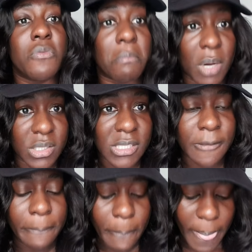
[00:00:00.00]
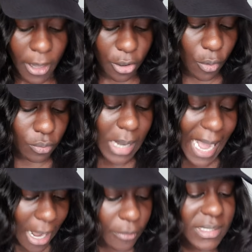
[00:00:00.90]
you must go
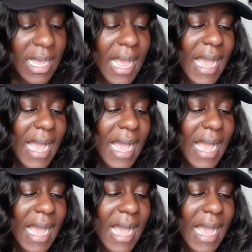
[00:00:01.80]
out.